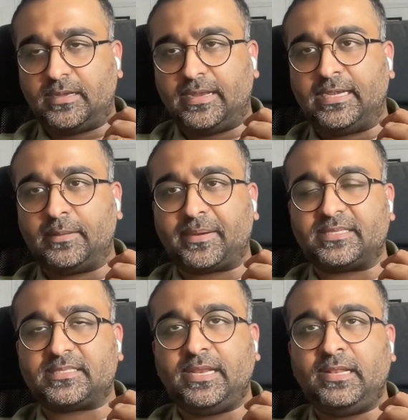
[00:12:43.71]

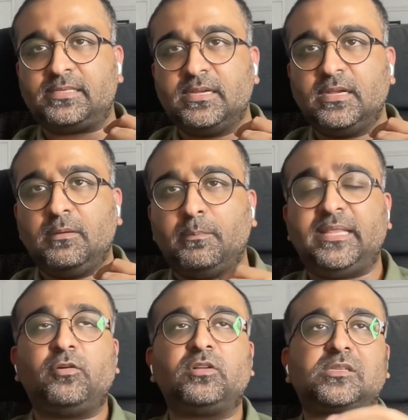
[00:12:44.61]
enterprise deals, but
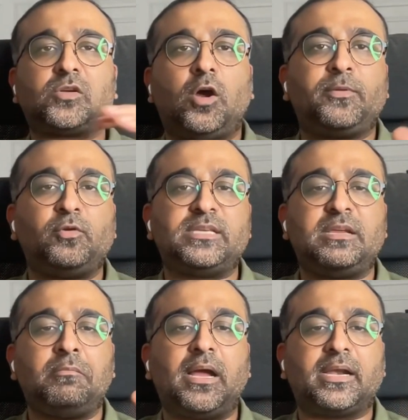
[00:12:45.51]
they're going to stop
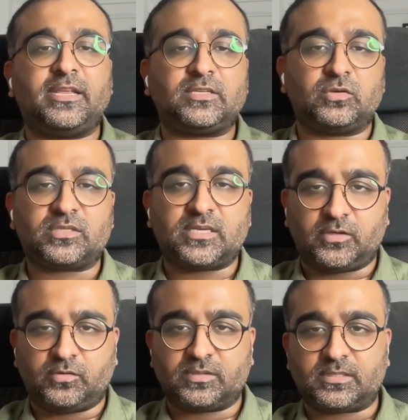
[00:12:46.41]
using marketing sourced
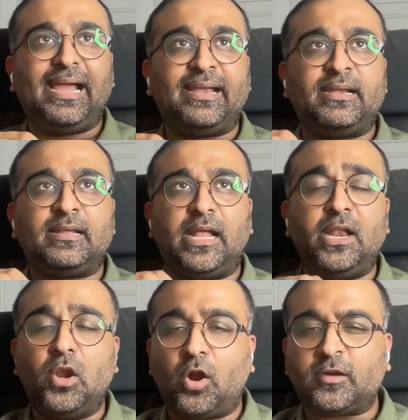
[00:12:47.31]
accounts. And a
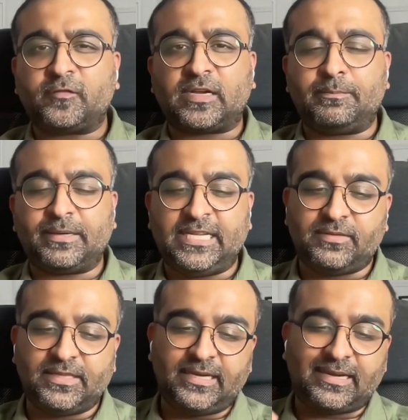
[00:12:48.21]
lot of companies,
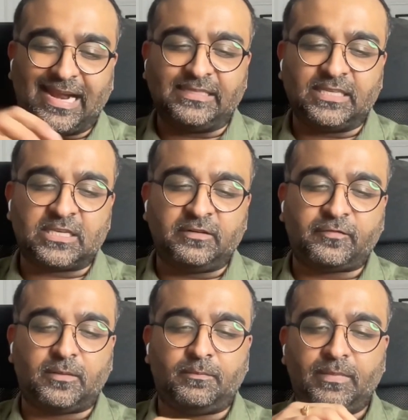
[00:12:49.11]
when they transition
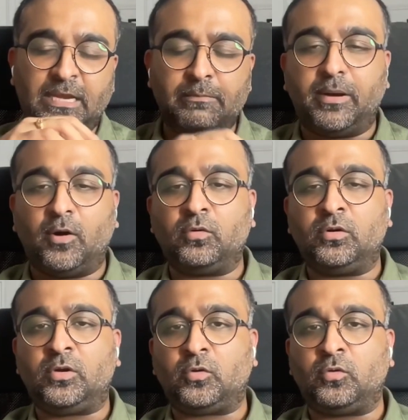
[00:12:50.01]
from inbound
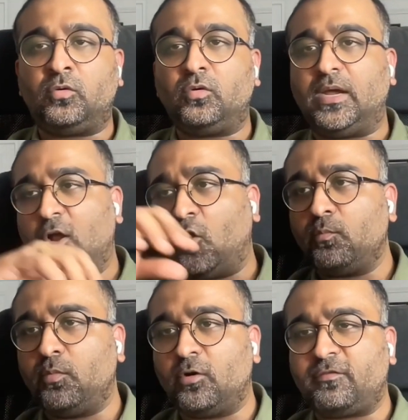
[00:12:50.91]
to an
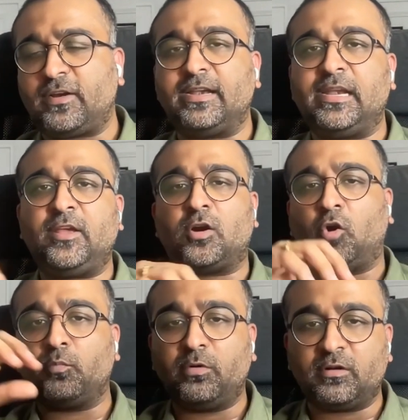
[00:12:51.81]
outbound friendly or an
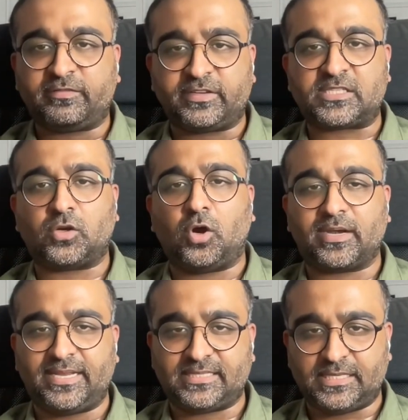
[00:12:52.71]
outbound first
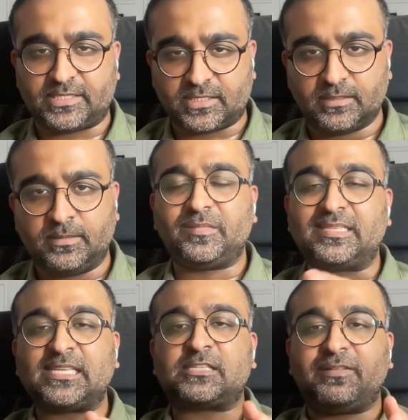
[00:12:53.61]
organization,
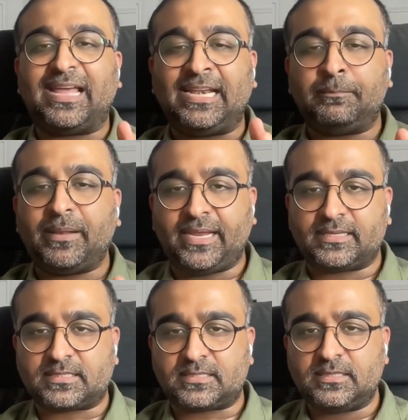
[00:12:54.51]
this is where it
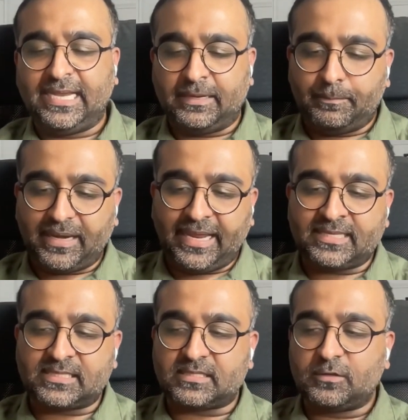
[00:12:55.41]
breaks. It
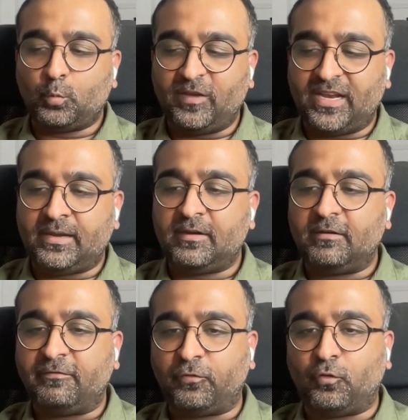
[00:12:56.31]
breaks when
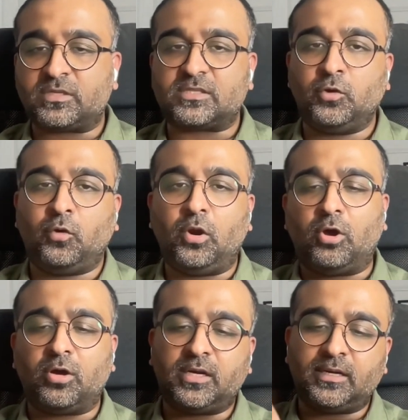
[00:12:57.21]
folks no
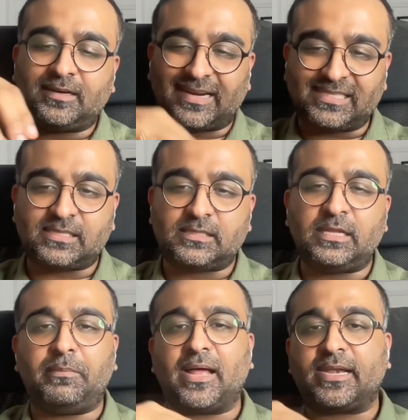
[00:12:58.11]
longer trust the
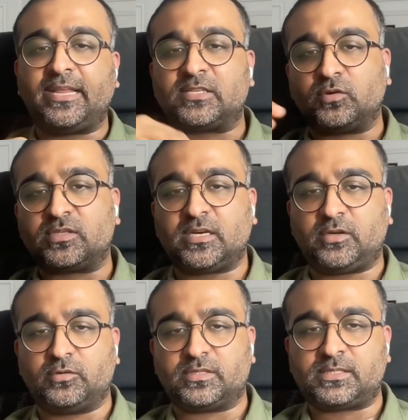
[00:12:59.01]
marketing source
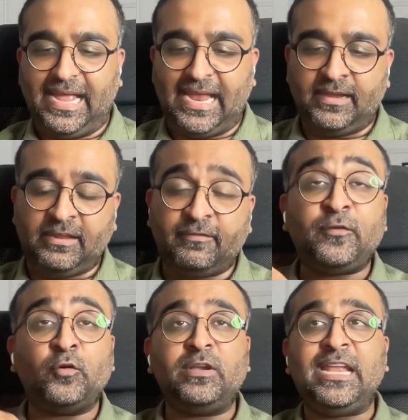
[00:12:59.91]
accounts. And if
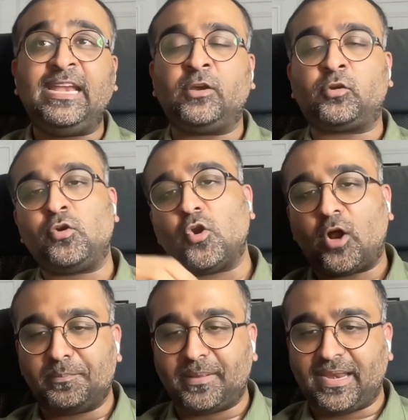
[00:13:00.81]
you need it to
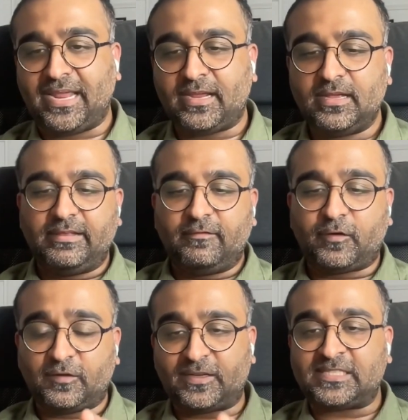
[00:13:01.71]
not break, for
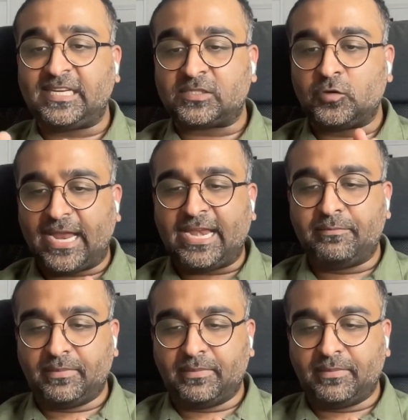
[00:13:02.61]
the first 6 to 9